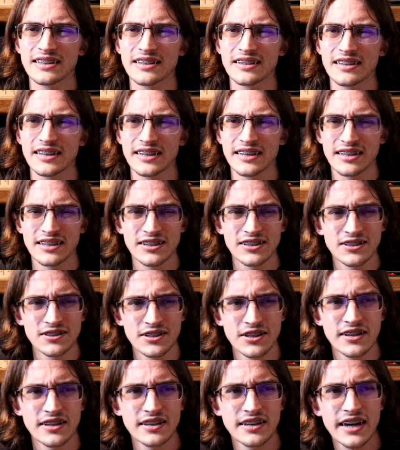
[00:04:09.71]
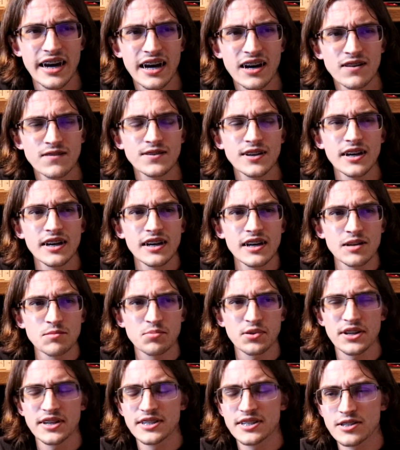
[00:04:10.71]
Like, you have
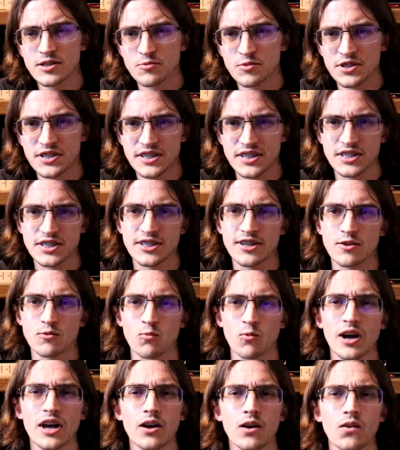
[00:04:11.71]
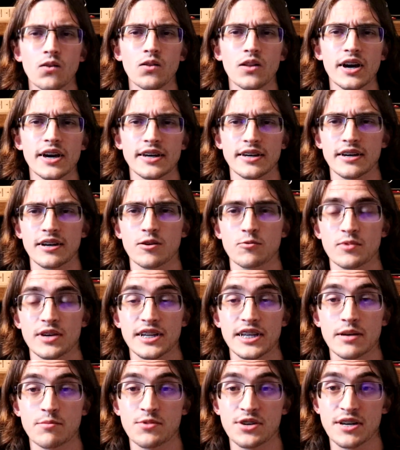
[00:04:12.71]
places where this is done well, like Red
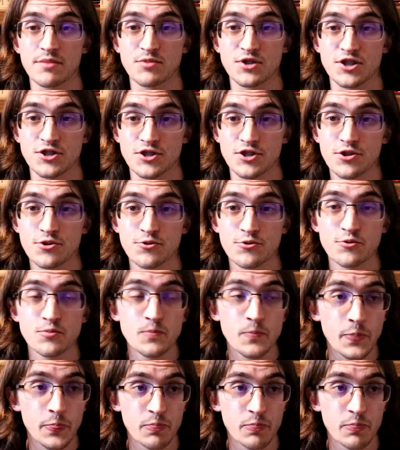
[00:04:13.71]
Dead Redemption 2.